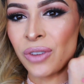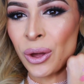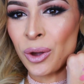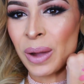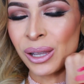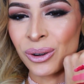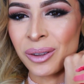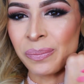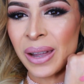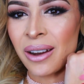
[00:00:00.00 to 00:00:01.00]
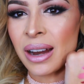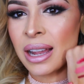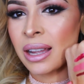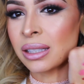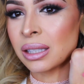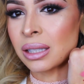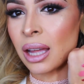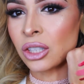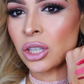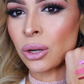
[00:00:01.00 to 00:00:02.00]
Vogue by Lord & Berry. It's
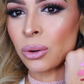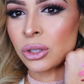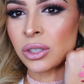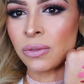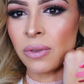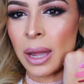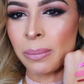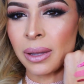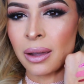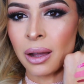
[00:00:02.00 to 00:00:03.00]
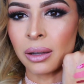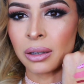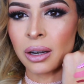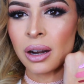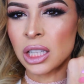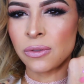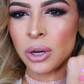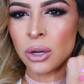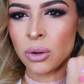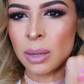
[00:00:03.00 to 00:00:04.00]
such a gorgeous vampy color. It's
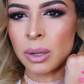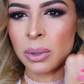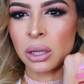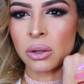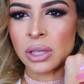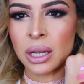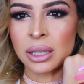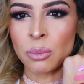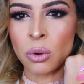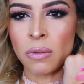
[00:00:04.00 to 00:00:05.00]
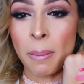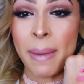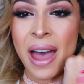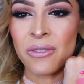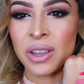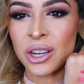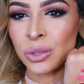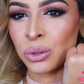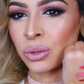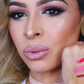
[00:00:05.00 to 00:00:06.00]
very creamy, but it looks like it's more of a matte
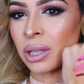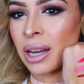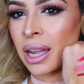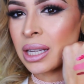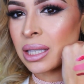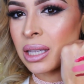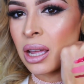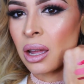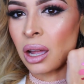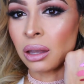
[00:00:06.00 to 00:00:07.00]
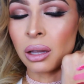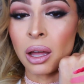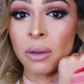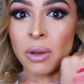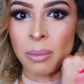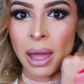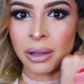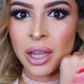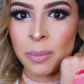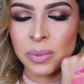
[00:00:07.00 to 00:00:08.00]
finish, which is really nice. I love a matte
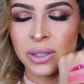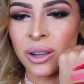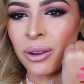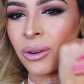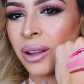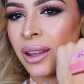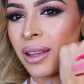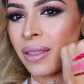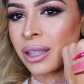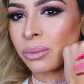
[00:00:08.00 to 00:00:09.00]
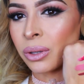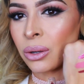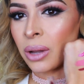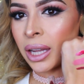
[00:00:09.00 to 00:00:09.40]
lip, so that's really cool.